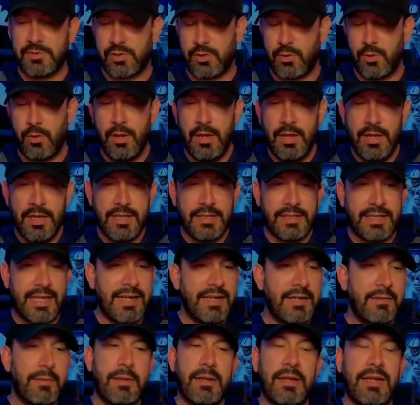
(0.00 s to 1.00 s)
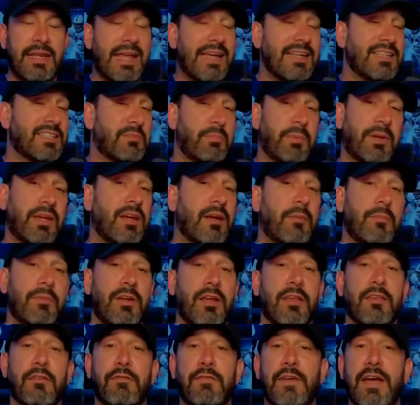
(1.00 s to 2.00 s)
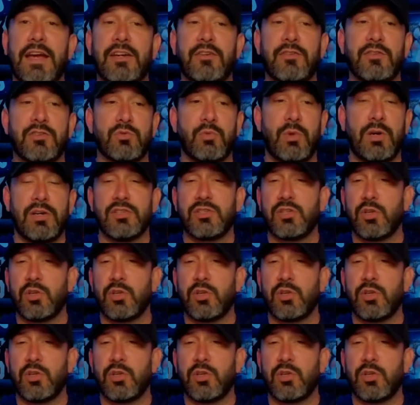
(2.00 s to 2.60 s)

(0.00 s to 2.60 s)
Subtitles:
So that's become another factor as well.